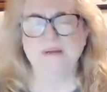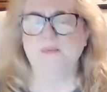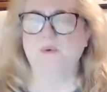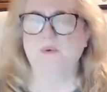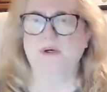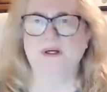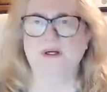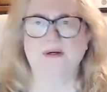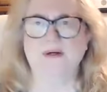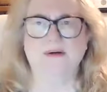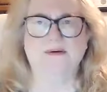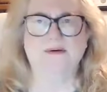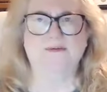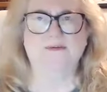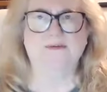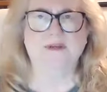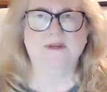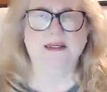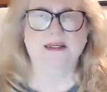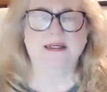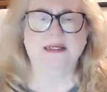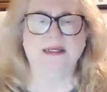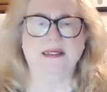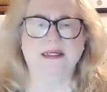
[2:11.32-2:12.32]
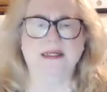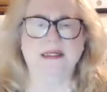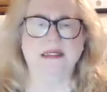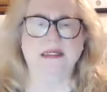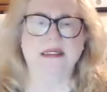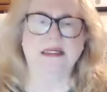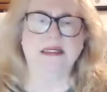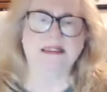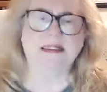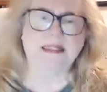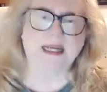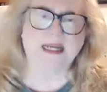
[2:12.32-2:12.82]
aware of any
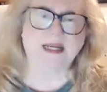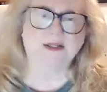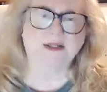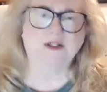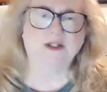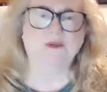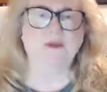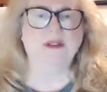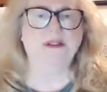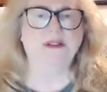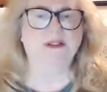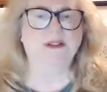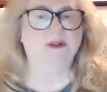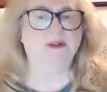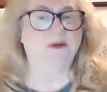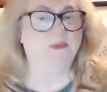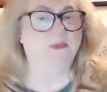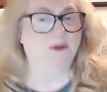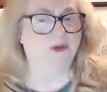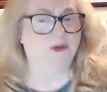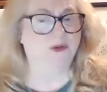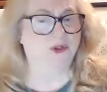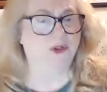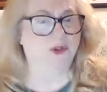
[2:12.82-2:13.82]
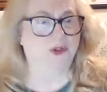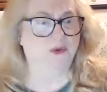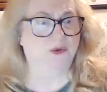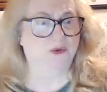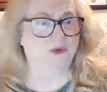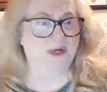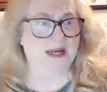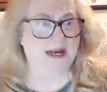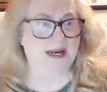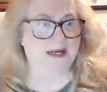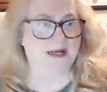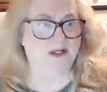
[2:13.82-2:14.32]
attachments or emotional
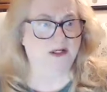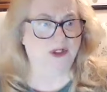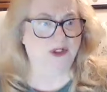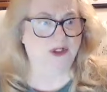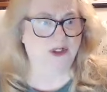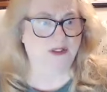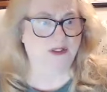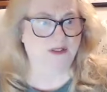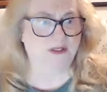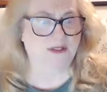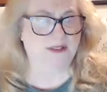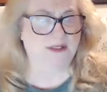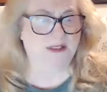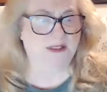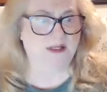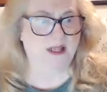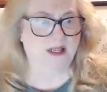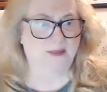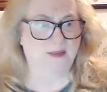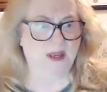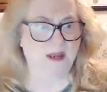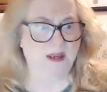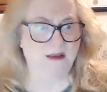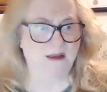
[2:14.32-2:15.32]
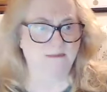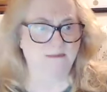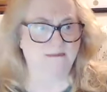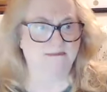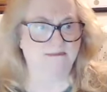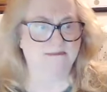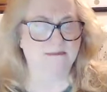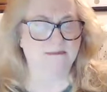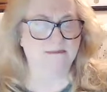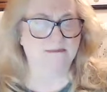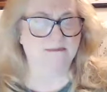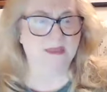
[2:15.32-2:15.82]
reactions that come up,
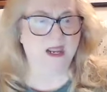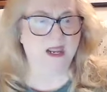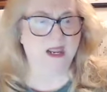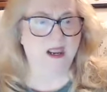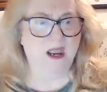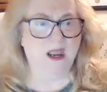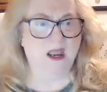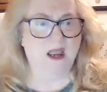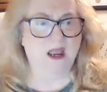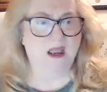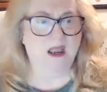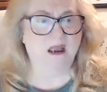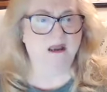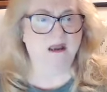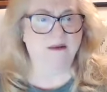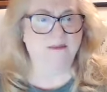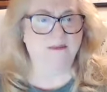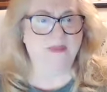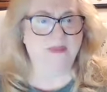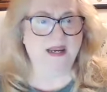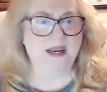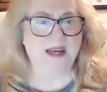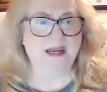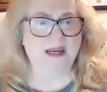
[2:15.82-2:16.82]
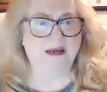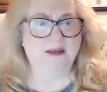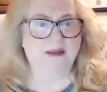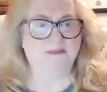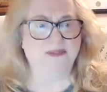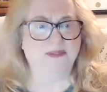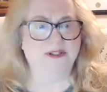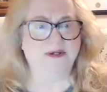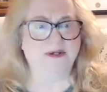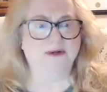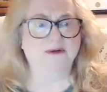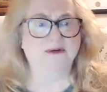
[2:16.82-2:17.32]
um, and
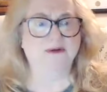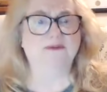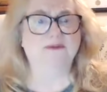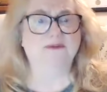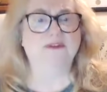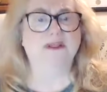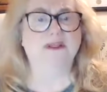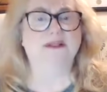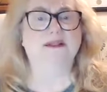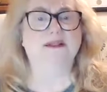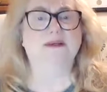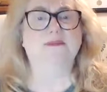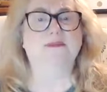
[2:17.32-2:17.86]
observe these